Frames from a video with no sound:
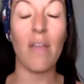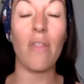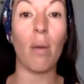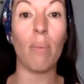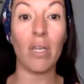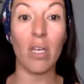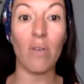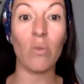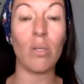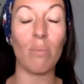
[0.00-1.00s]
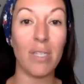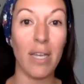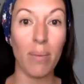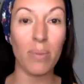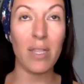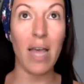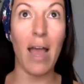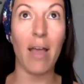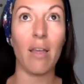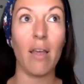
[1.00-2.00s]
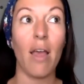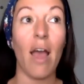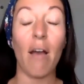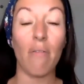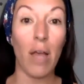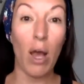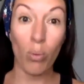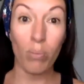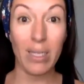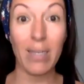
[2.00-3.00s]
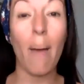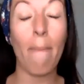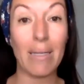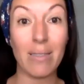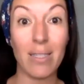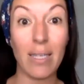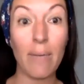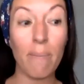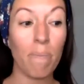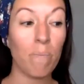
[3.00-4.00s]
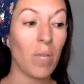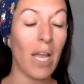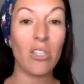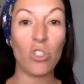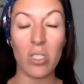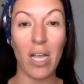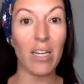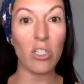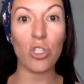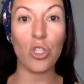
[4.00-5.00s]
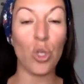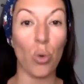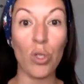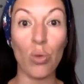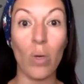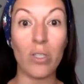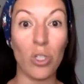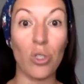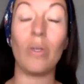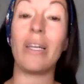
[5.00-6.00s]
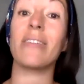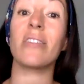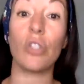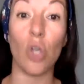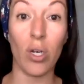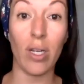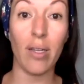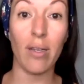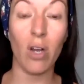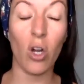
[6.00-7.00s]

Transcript: And then I'm going to give you some tips that have helped me immensely and just kind of just show you what to do to get started.